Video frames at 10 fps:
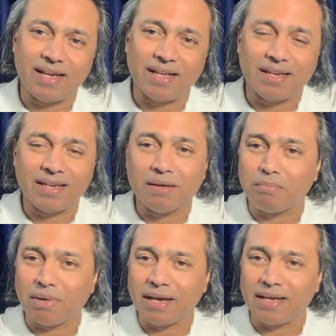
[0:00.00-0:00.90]
in
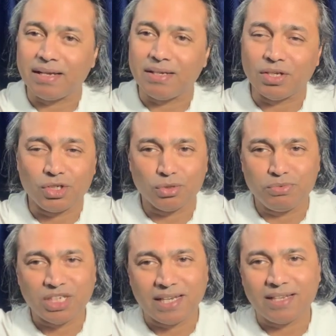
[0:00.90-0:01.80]
my YouTube
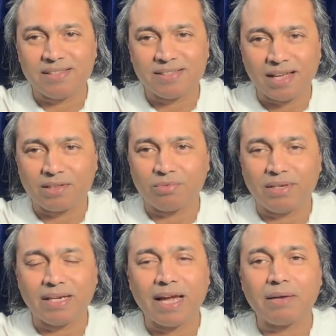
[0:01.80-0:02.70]
channel
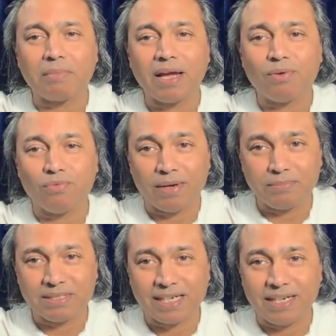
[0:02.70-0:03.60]
Sathvikh and my
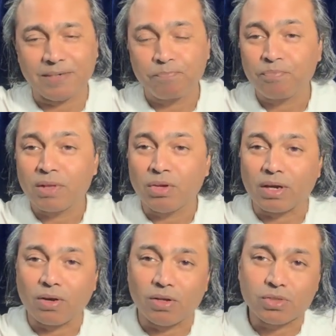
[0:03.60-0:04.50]
website. You
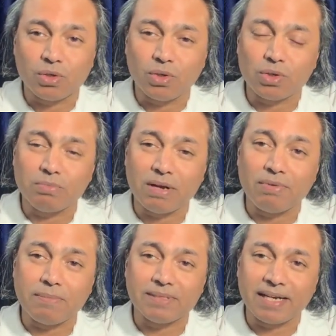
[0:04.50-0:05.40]
can also go to my
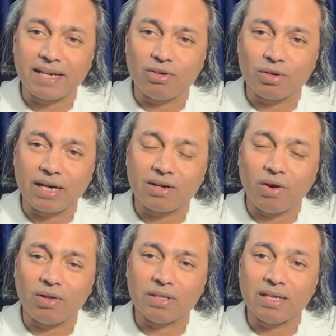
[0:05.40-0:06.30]
website and look at
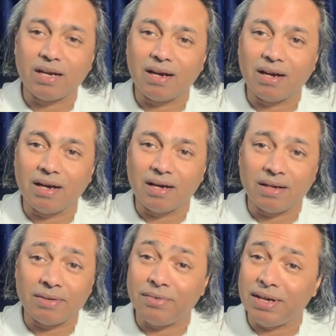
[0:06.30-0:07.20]
all the
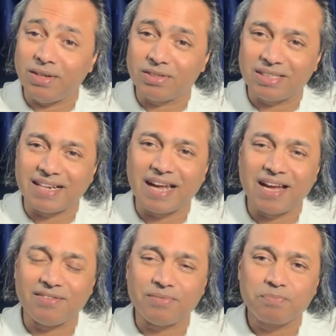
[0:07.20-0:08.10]
uh, videos that I
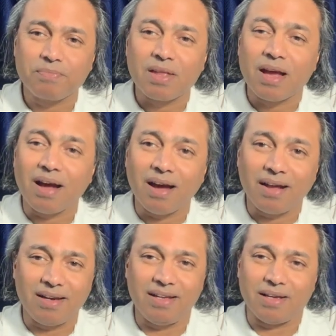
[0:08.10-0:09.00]
have
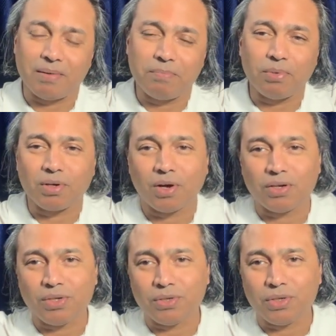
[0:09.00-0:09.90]
earlier put
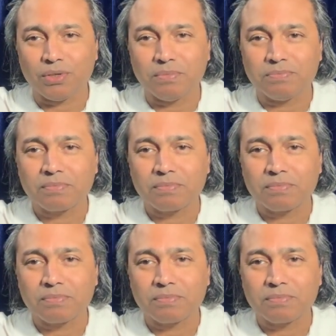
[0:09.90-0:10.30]
on YouTube.